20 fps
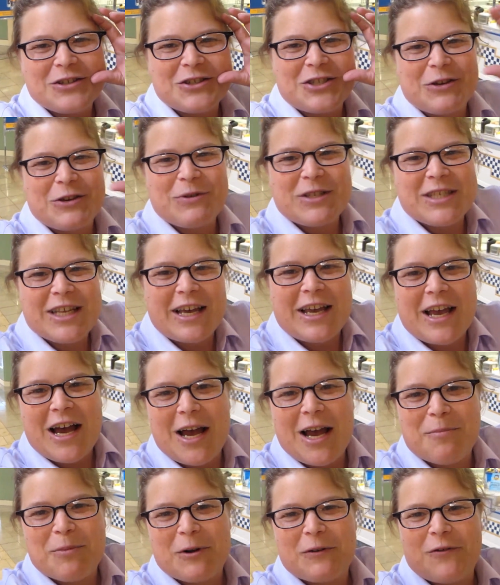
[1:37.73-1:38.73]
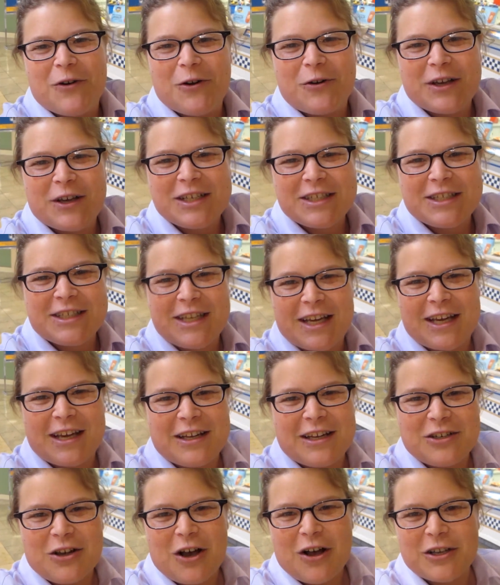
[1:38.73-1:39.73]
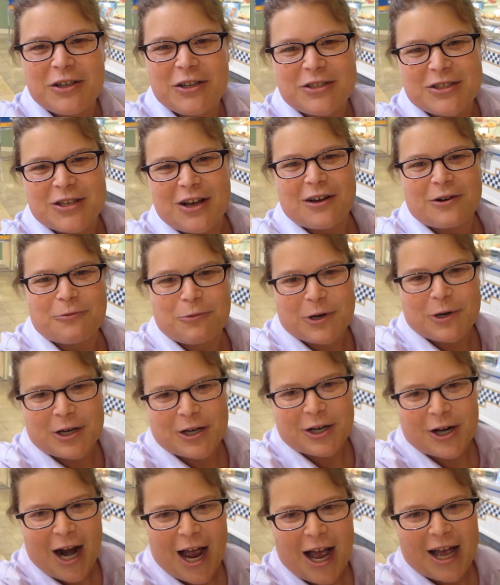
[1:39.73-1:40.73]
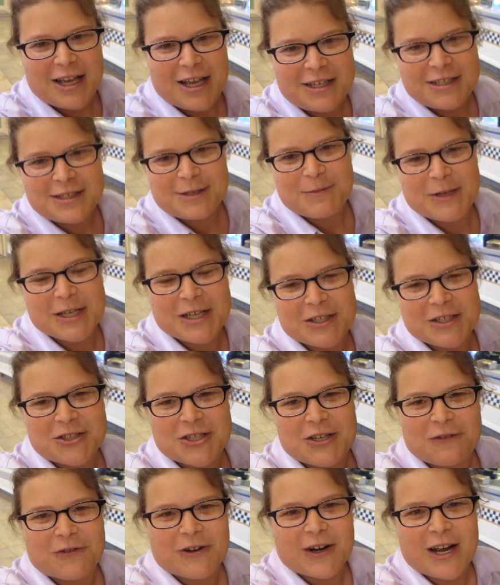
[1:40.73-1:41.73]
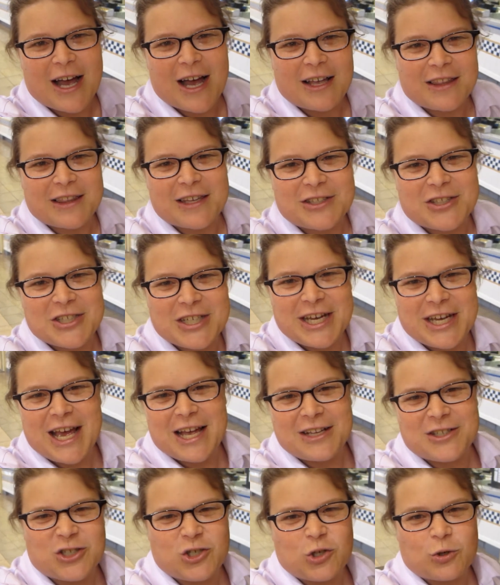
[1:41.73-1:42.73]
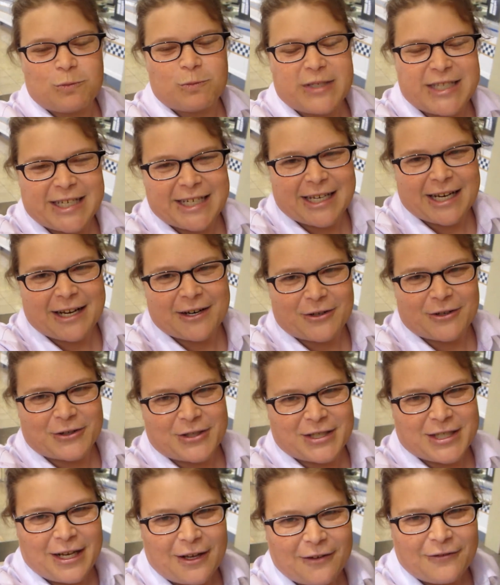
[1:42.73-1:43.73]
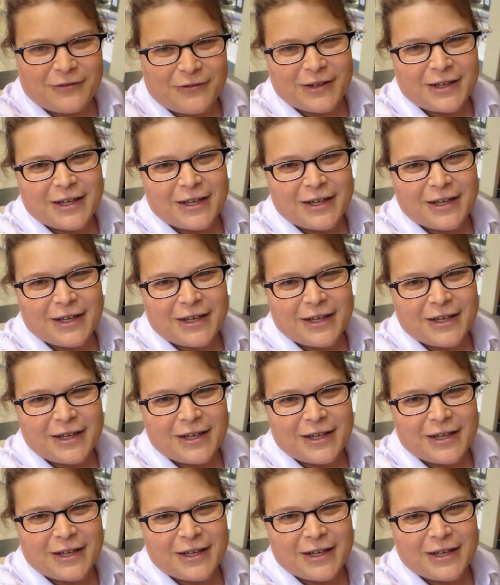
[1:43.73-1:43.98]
she was like hyper focused, and all you saw were her eyes because she forgot that she had zoomed in on herself.